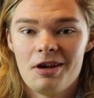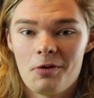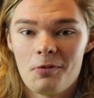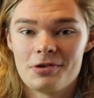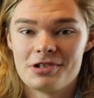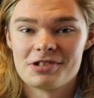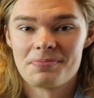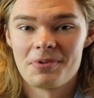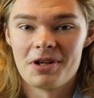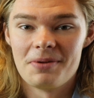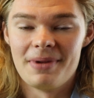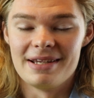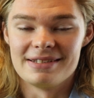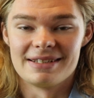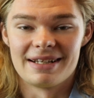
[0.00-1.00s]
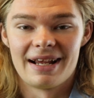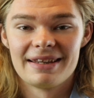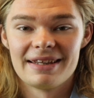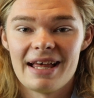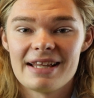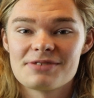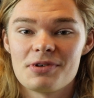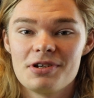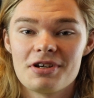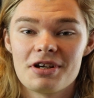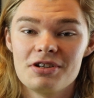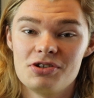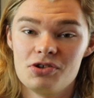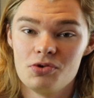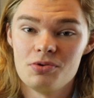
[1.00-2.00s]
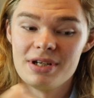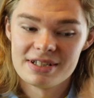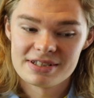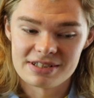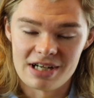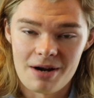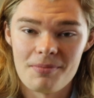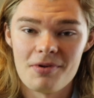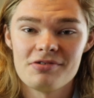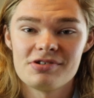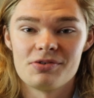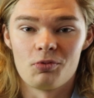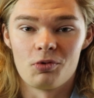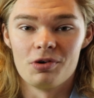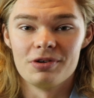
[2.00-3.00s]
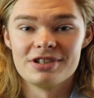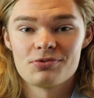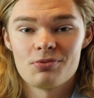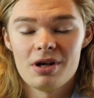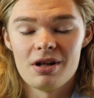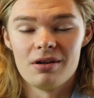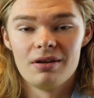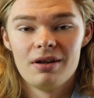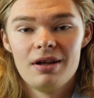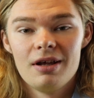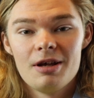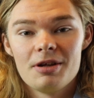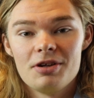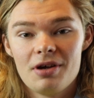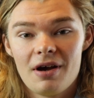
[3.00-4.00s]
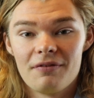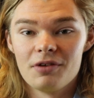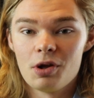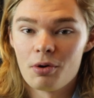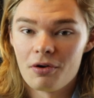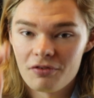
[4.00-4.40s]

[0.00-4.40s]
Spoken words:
which is pretty amazing. And that's what you could do in the stop motion world as well. You have lower